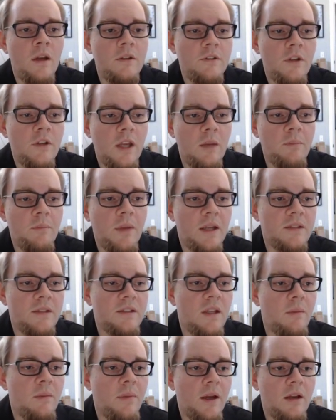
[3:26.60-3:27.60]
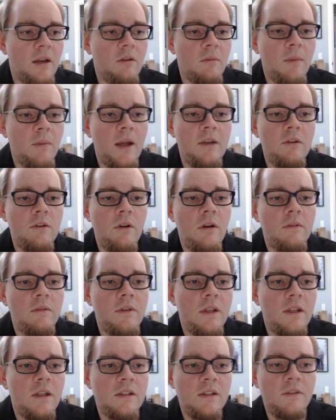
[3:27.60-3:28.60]
So again, biggest tip I can remind you
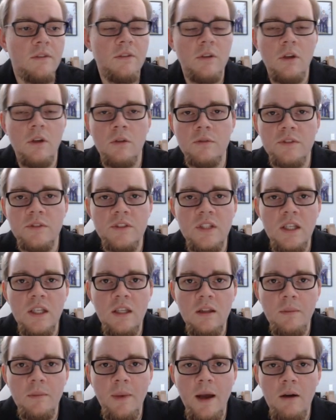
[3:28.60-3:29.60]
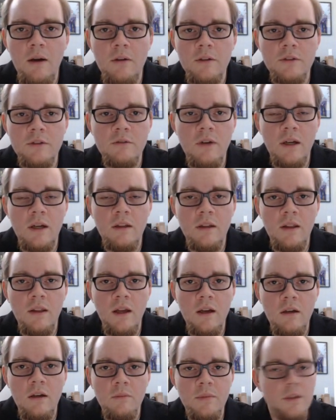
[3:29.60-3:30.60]
of is if you don't see the powers directly
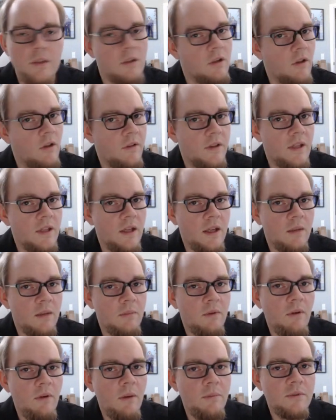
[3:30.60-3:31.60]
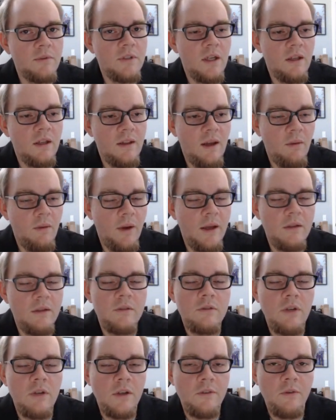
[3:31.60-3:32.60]
there, but you know that they can be represented that way,
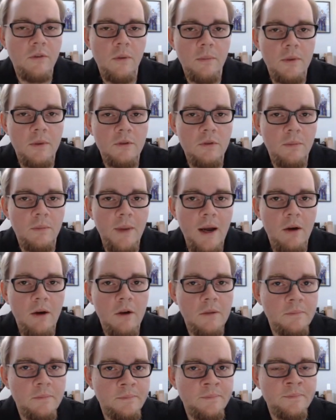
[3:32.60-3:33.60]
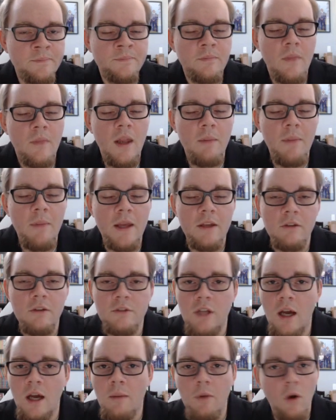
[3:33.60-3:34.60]
transform into a power and make your
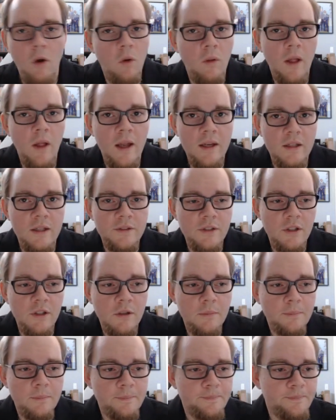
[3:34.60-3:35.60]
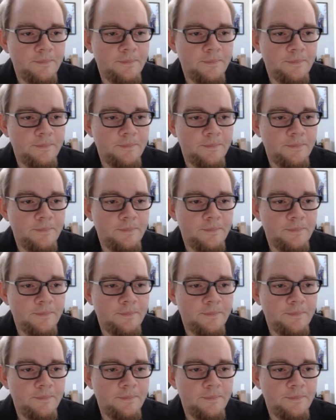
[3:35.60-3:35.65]
job a whole lot easier.